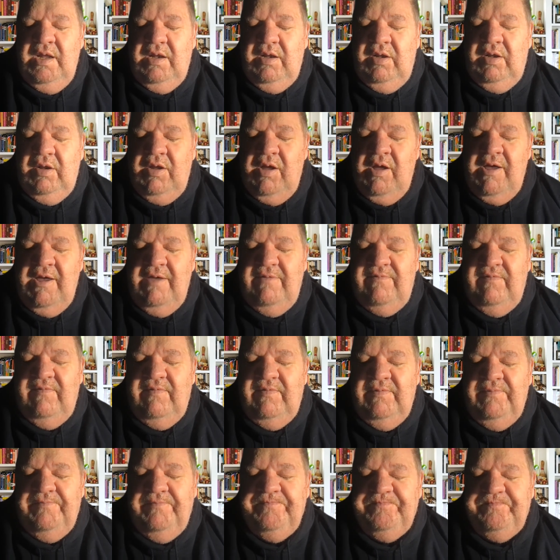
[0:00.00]
life.
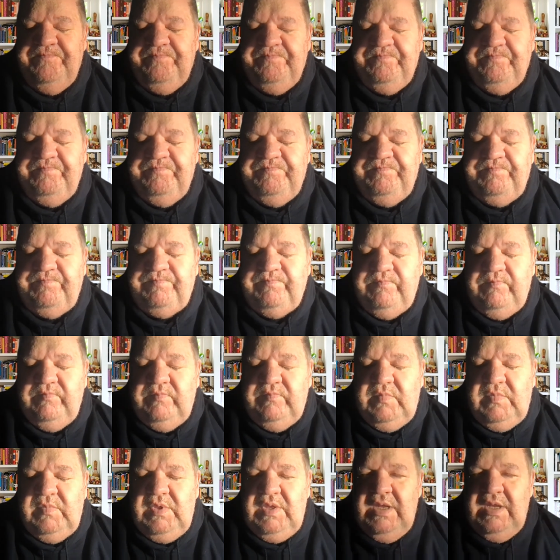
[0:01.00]

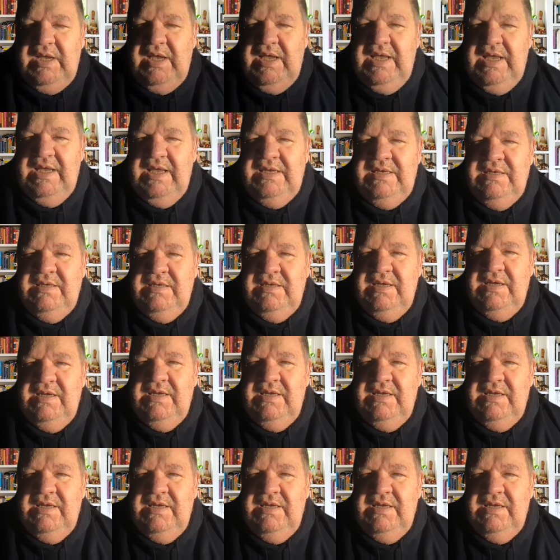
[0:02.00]
And